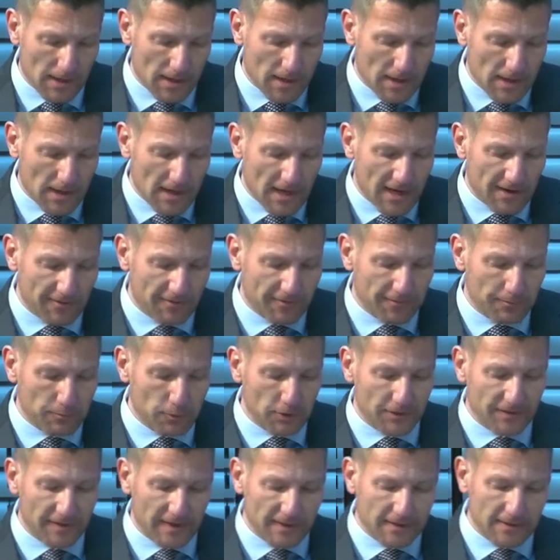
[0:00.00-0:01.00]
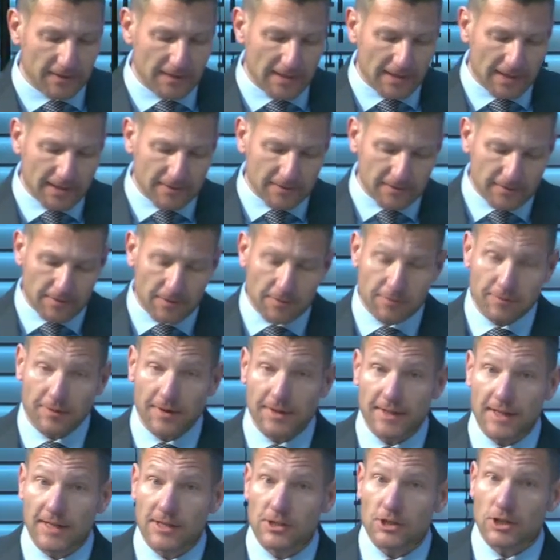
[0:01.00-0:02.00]
have presented us, the
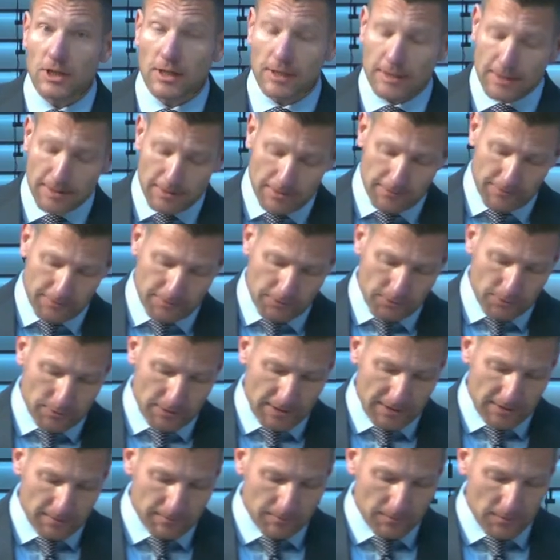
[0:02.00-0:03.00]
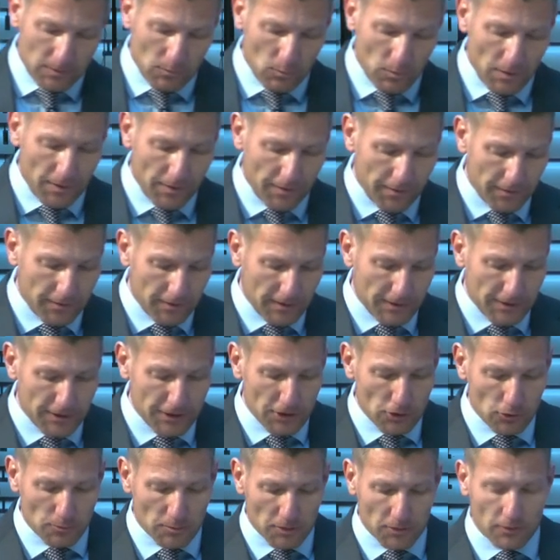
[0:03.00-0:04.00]
financial industry, with
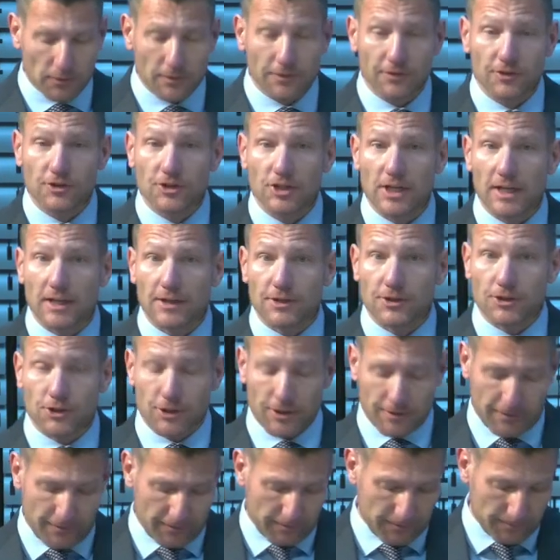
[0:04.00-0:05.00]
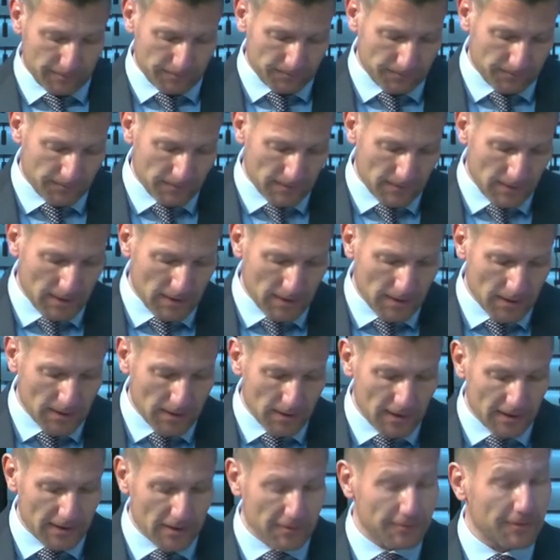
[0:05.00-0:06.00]
numerous challenges
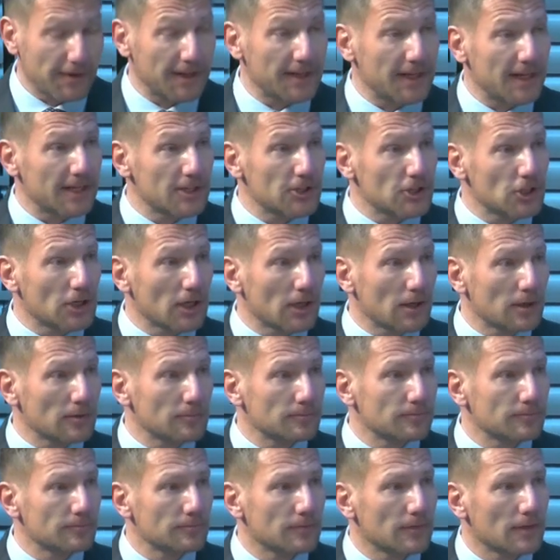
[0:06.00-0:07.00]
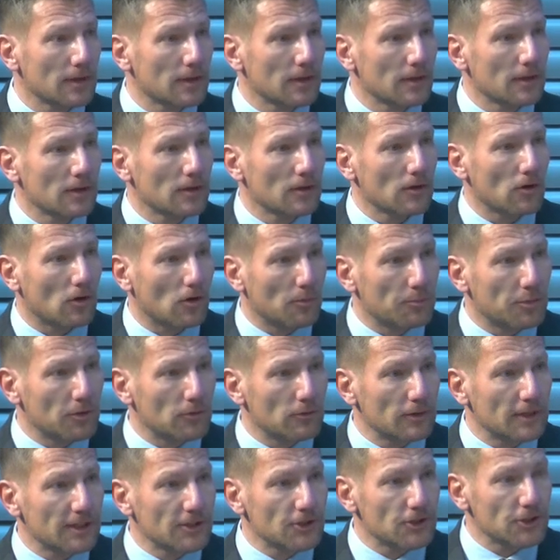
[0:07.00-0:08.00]
in a financial,
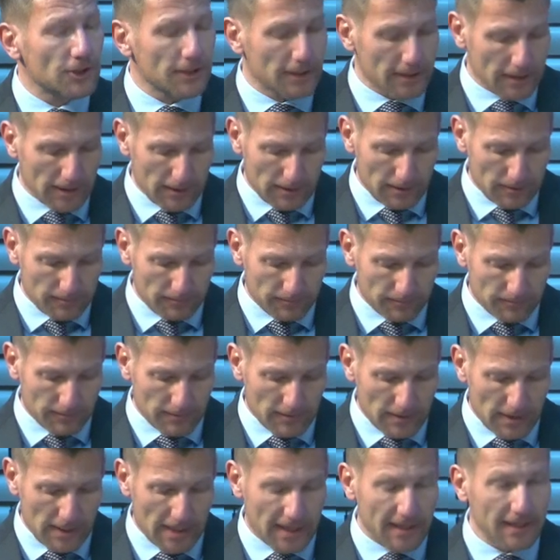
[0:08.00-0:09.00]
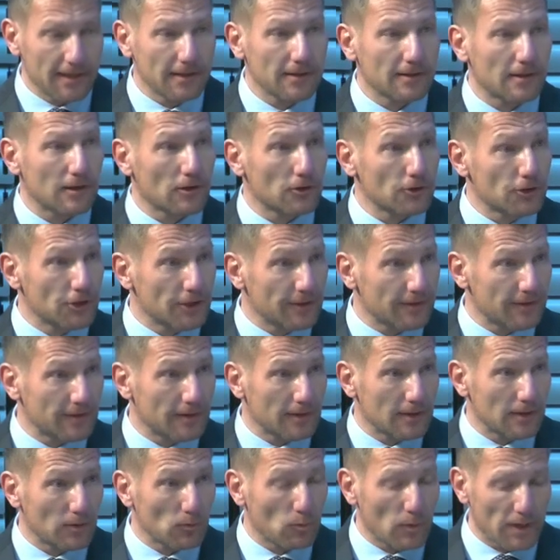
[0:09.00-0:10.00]
operational, and
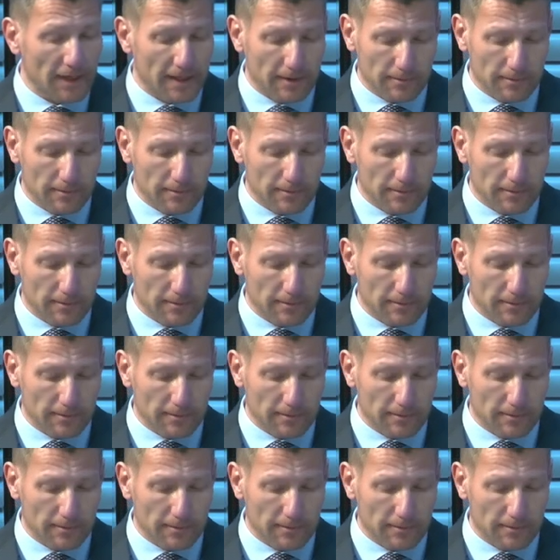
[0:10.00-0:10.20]
logistical way.